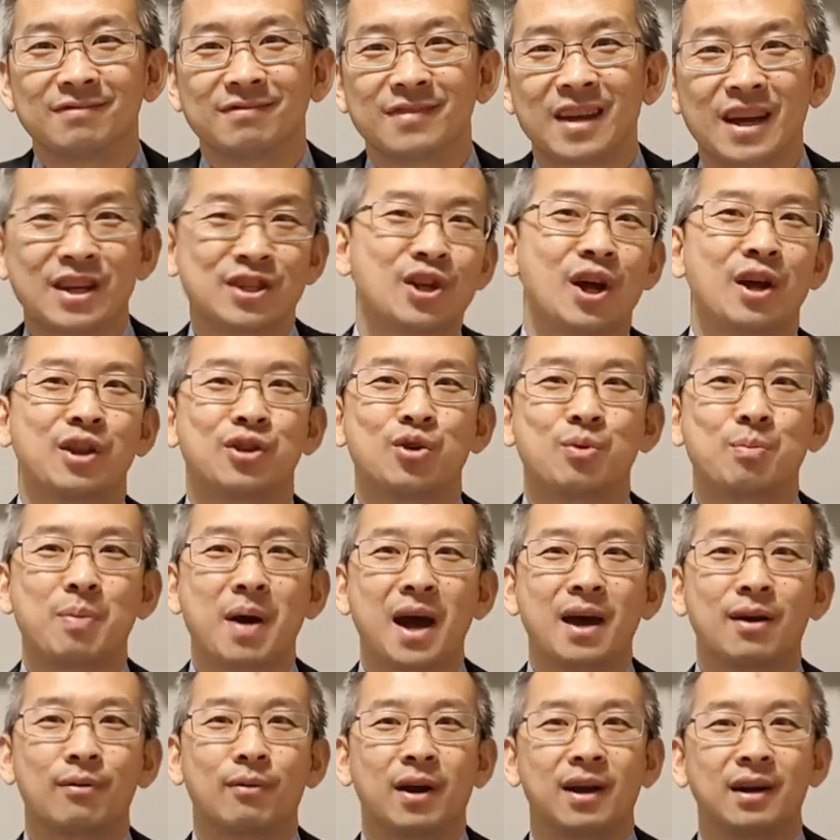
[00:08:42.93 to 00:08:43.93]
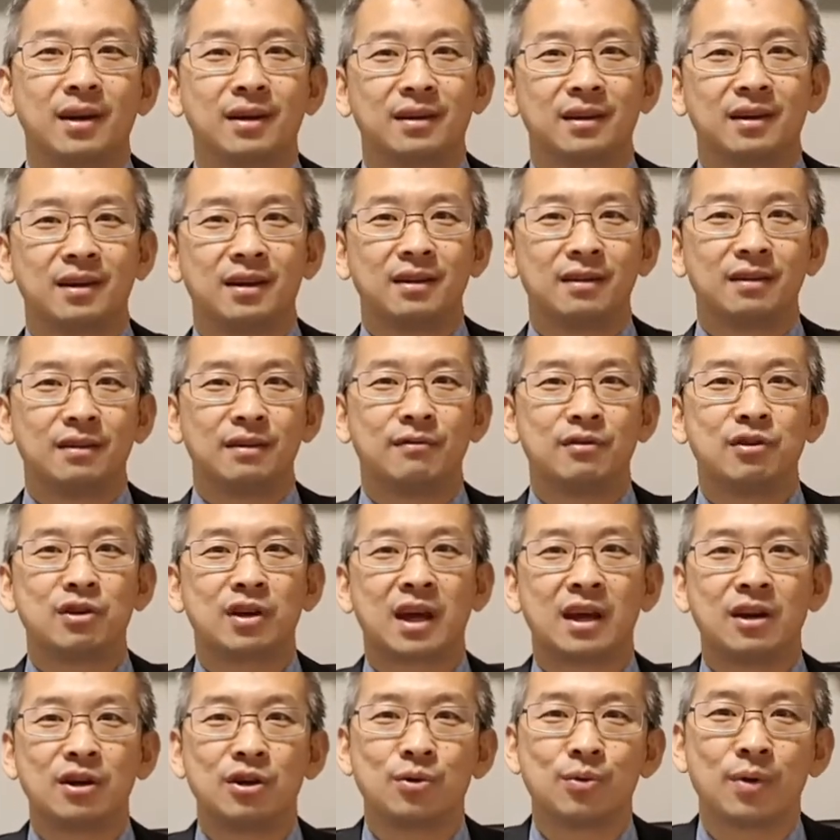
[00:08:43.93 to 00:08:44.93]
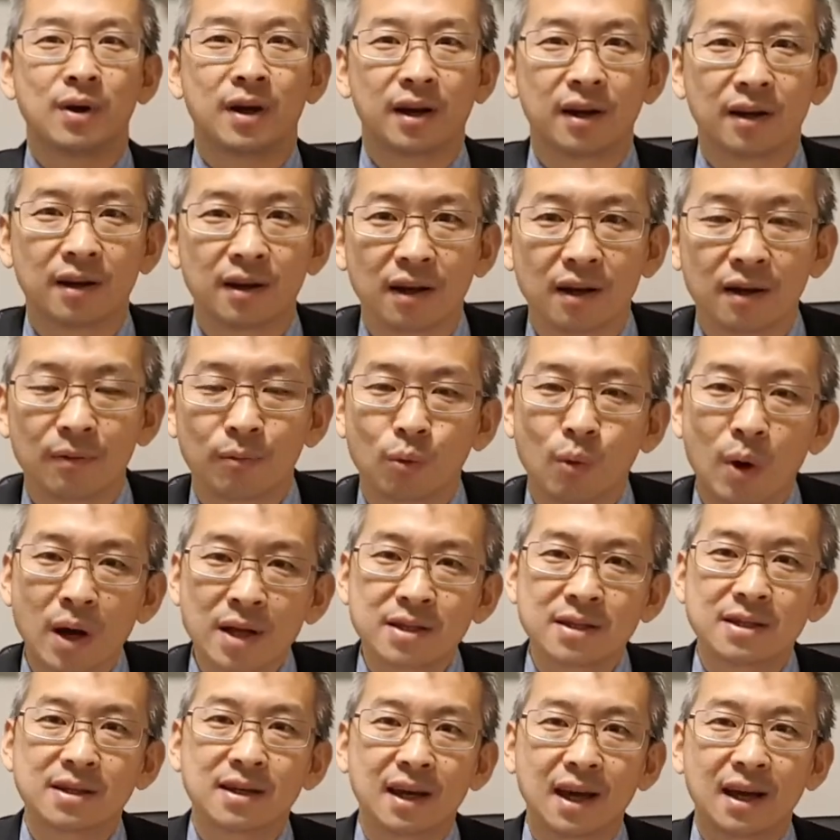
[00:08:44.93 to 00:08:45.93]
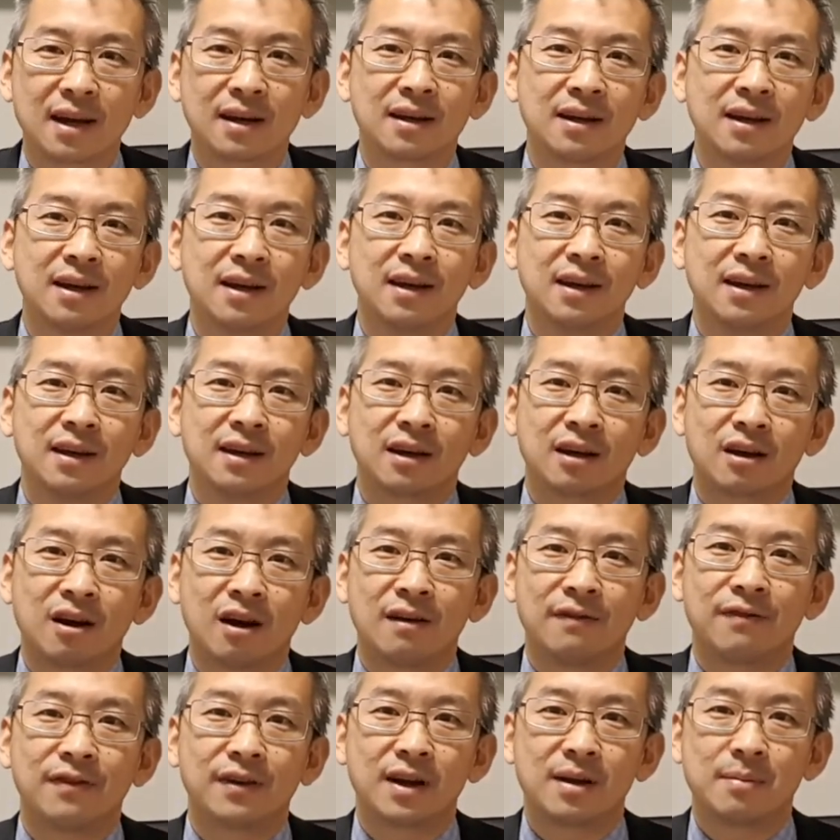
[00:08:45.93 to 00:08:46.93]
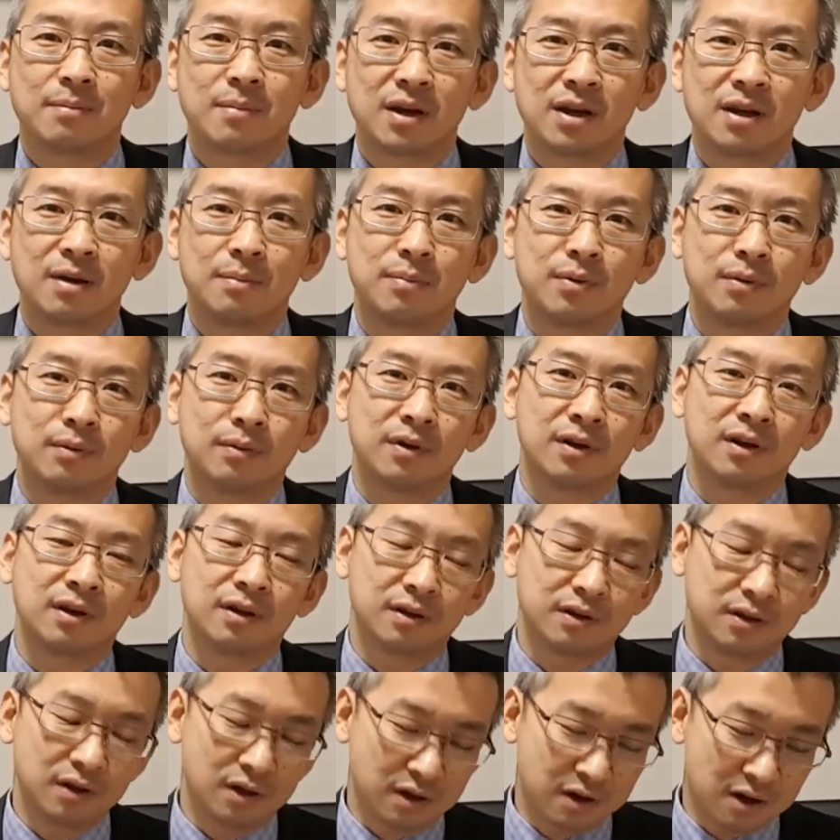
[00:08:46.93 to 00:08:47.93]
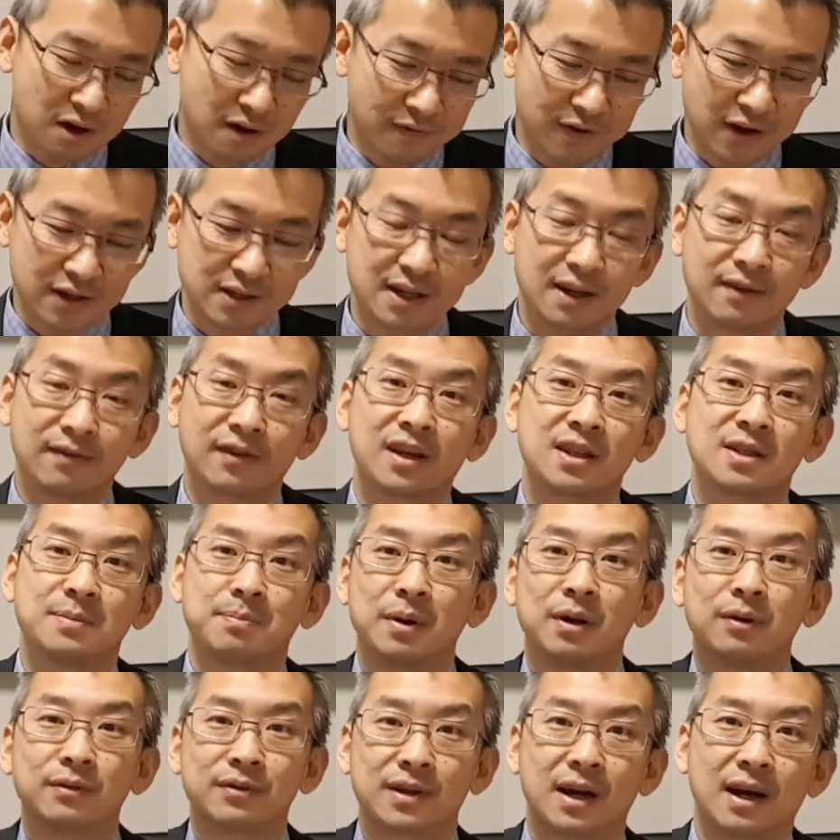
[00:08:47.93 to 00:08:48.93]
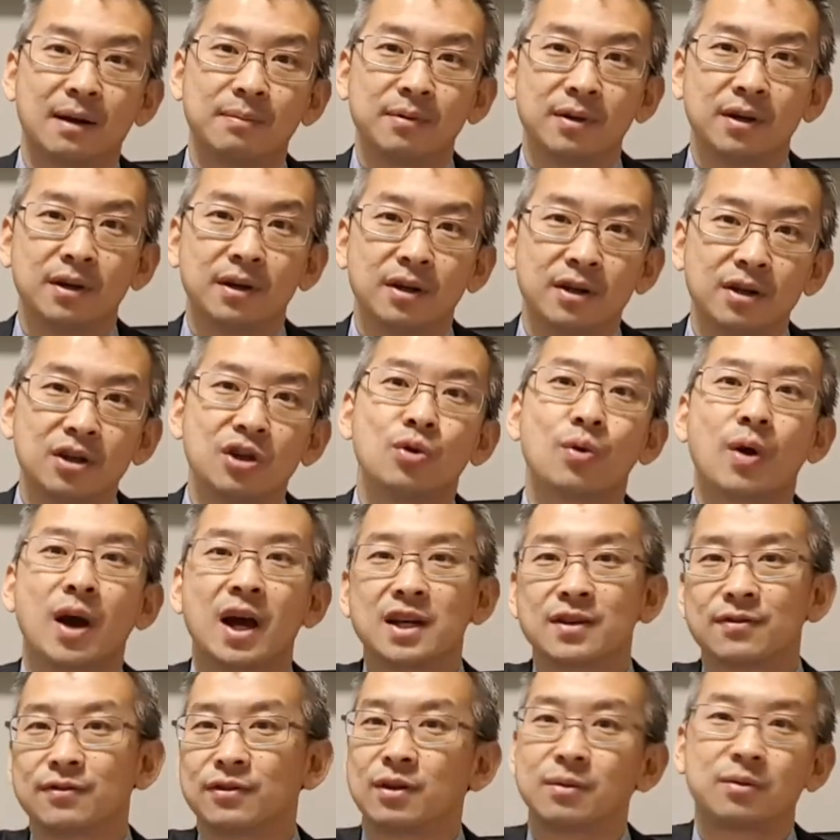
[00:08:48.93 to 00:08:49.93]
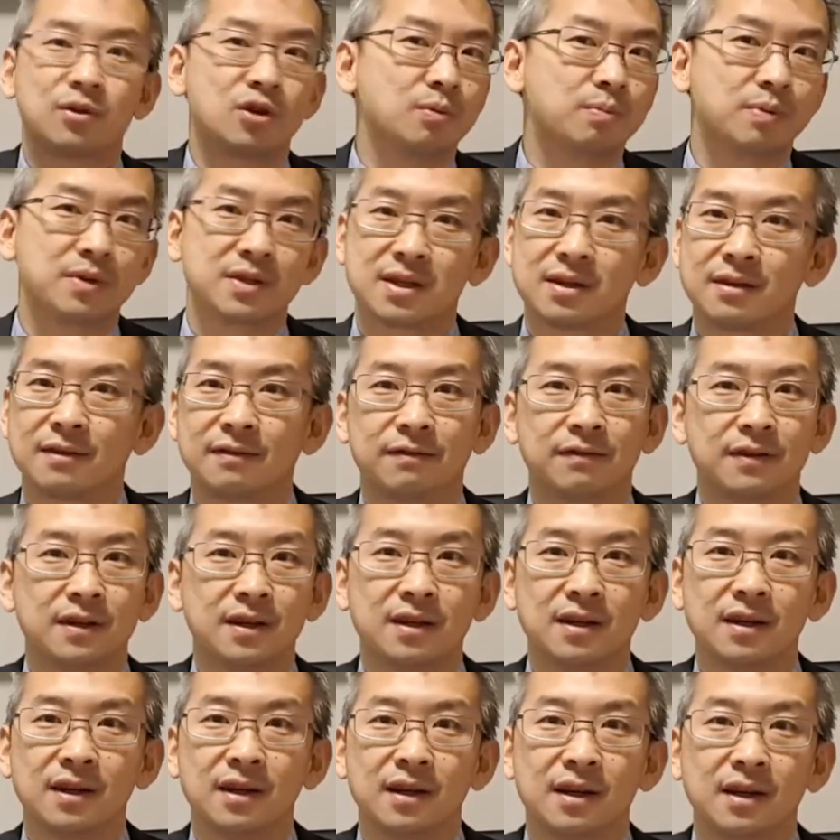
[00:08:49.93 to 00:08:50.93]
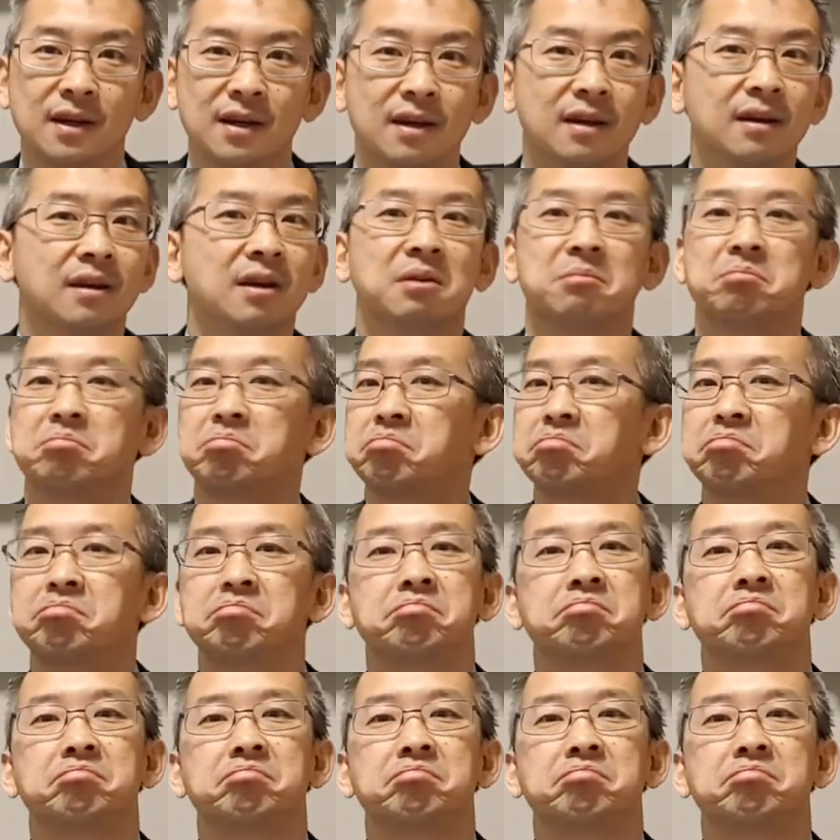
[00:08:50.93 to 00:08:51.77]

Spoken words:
That's not too bad, right? If you get new at it, and once you get confident, your confidence level gets built up, you ask for the 2% fee, and